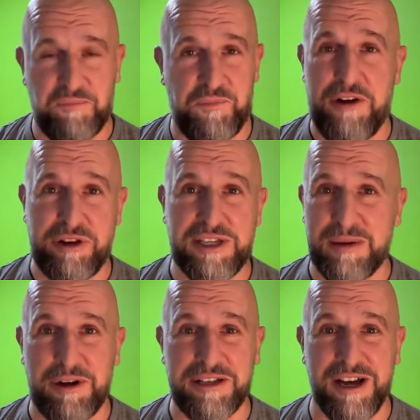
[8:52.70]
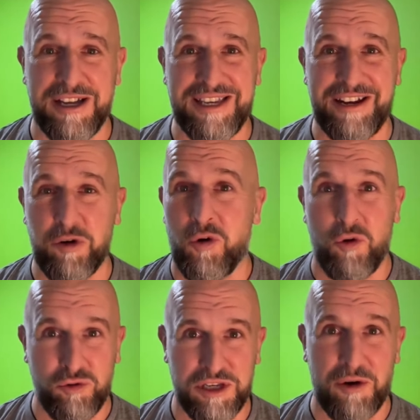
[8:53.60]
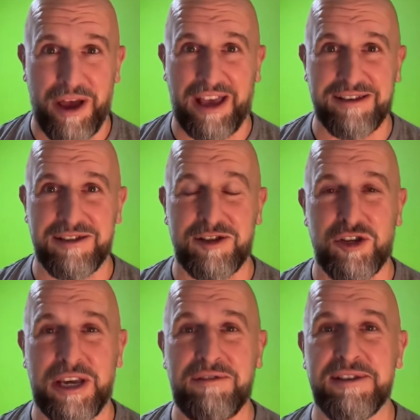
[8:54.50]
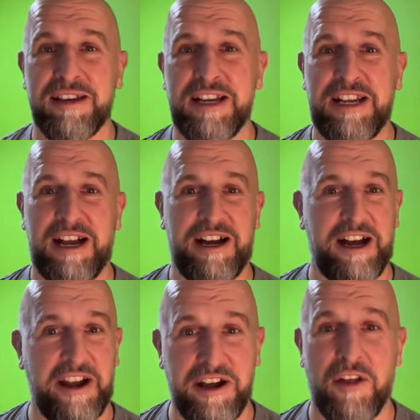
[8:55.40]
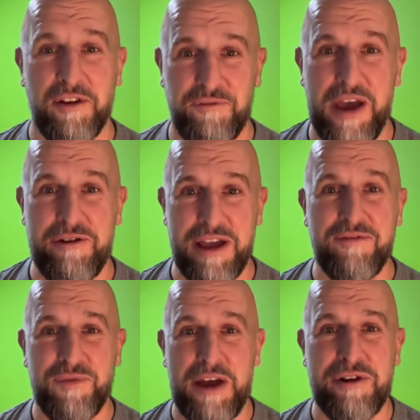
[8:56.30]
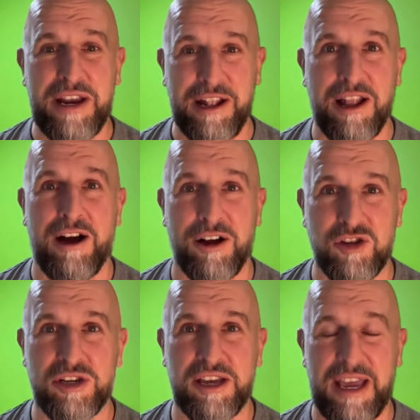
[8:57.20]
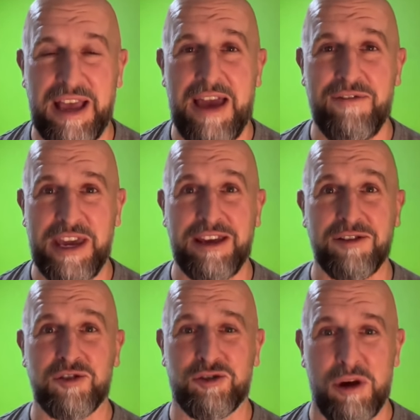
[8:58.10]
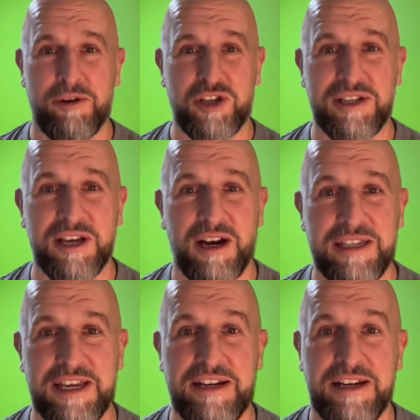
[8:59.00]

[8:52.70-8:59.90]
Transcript: A very similar tight end, also at Exeter Chiefs. Another very, very large, heavy scrummaging tight